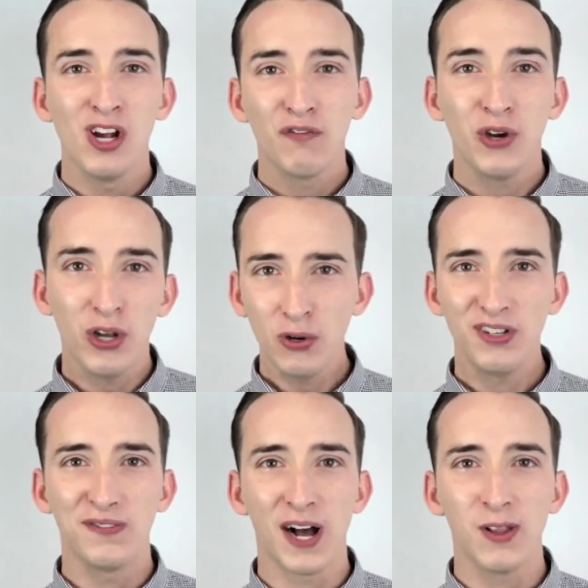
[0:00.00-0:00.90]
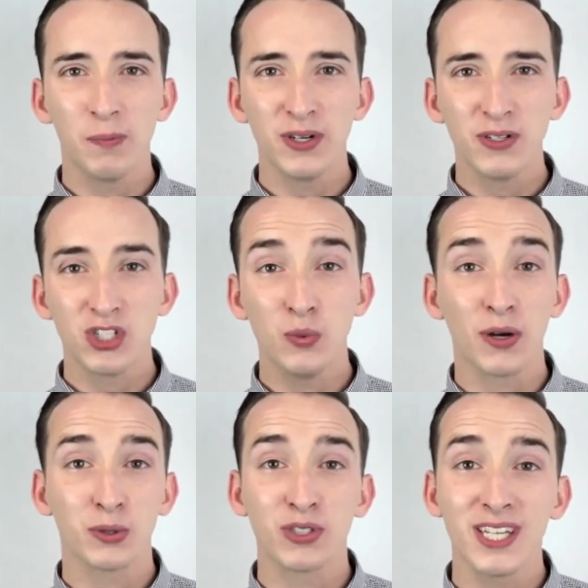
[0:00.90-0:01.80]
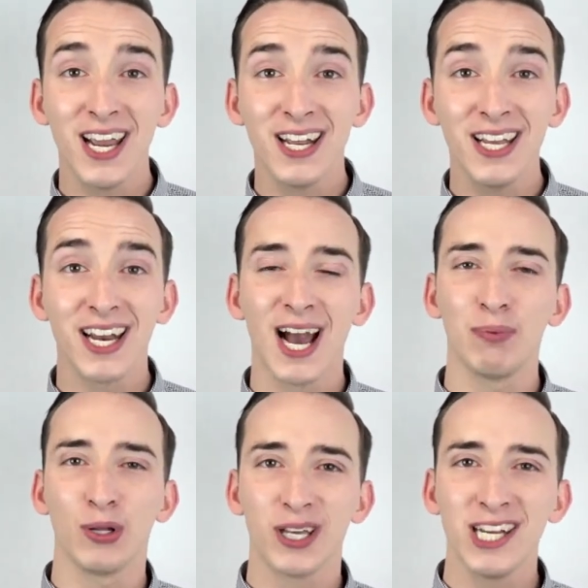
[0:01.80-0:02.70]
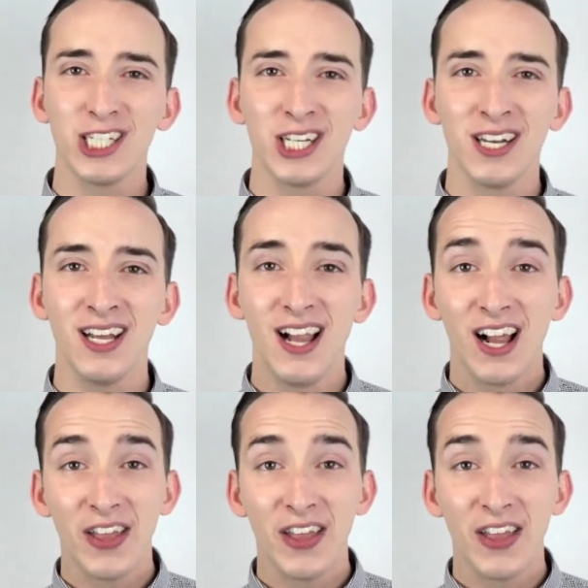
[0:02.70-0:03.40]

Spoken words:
for Node developers who are creating an application